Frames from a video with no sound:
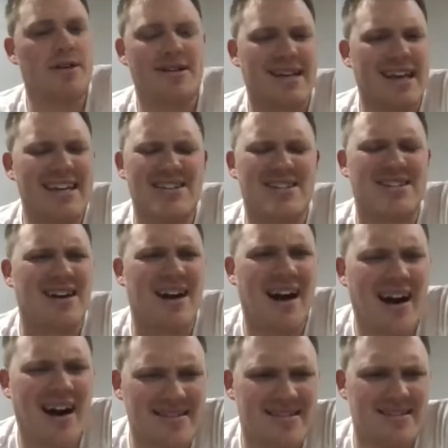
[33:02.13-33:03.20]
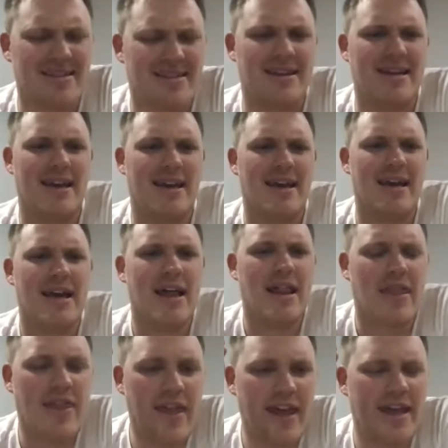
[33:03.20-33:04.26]
He's just constantly
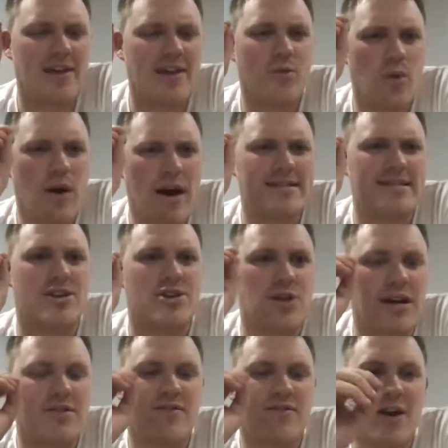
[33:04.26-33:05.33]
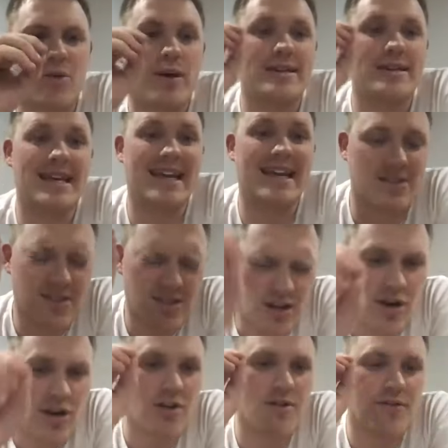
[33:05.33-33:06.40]
thinking of ways and trying to find ways he can
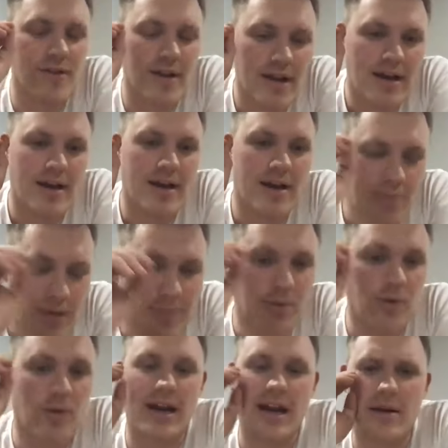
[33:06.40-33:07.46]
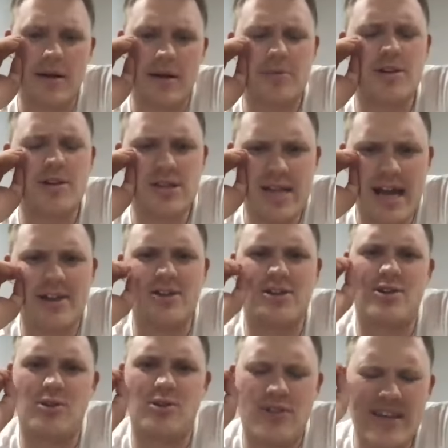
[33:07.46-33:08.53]
serve people. And I'm just
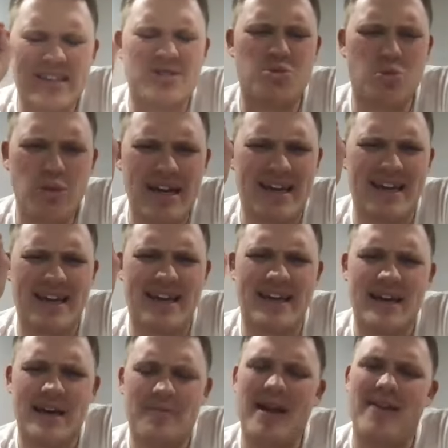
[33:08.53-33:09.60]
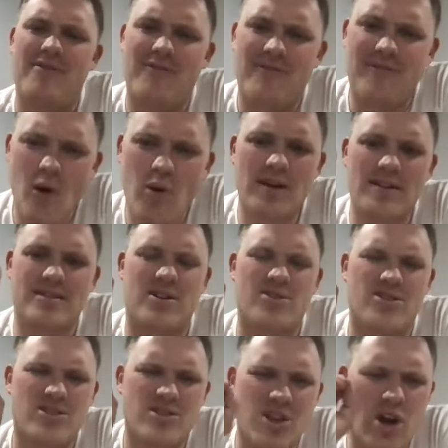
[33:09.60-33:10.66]
challenging you this week, man, focus on
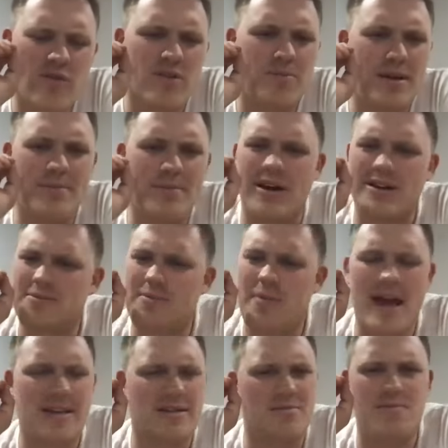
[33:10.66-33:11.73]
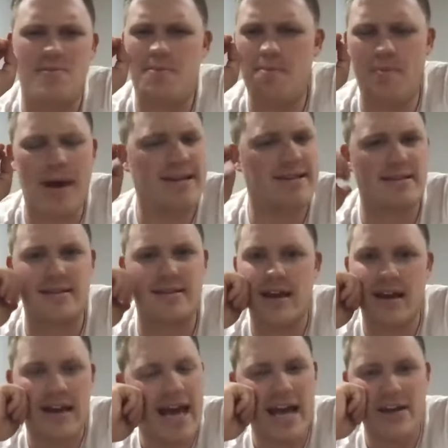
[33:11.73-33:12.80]
serving people as best
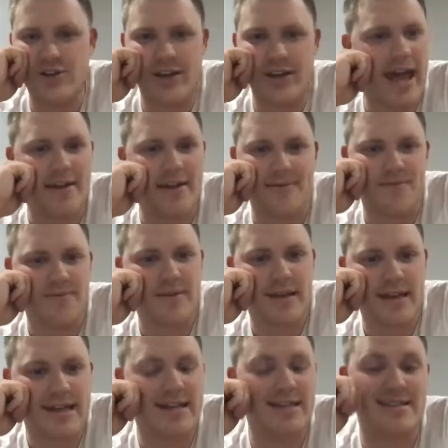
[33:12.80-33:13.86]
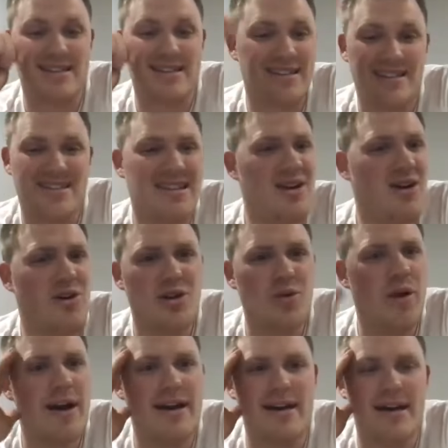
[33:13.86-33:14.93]
as you can, because it's the only
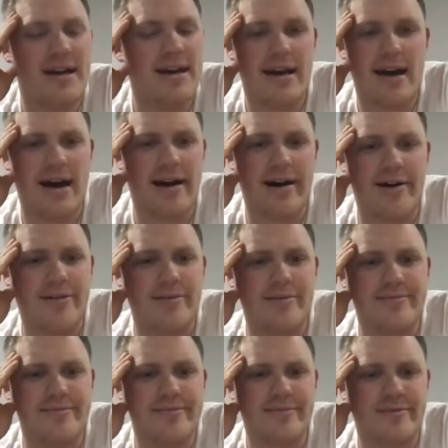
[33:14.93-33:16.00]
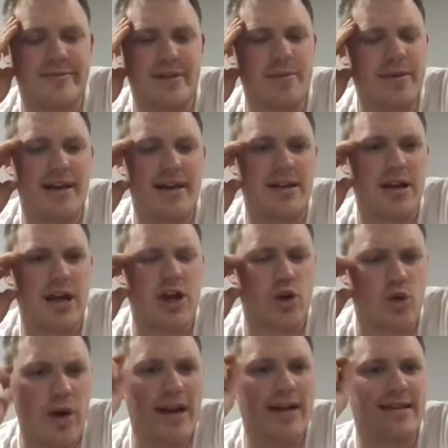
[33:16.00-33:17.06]
way to being a
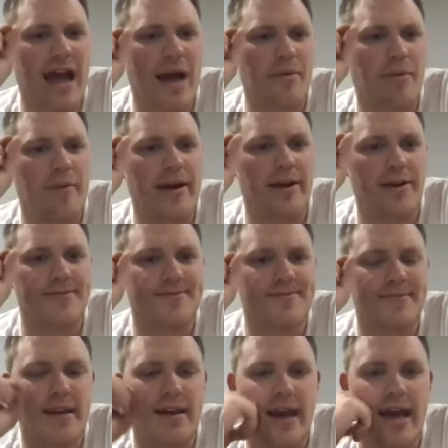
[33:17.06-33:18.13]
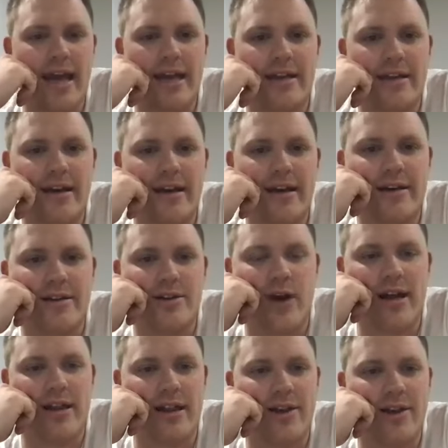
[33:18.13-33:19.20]
great disciple maker and a
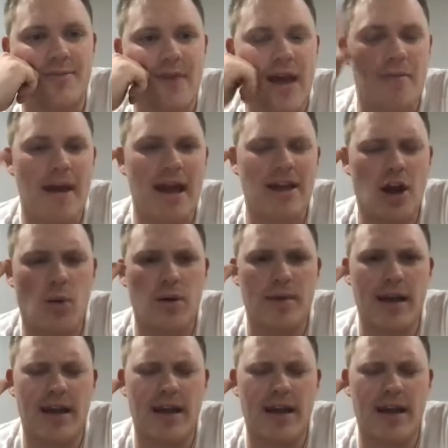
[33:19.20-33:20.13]
great leader. Amen. Y'all with me?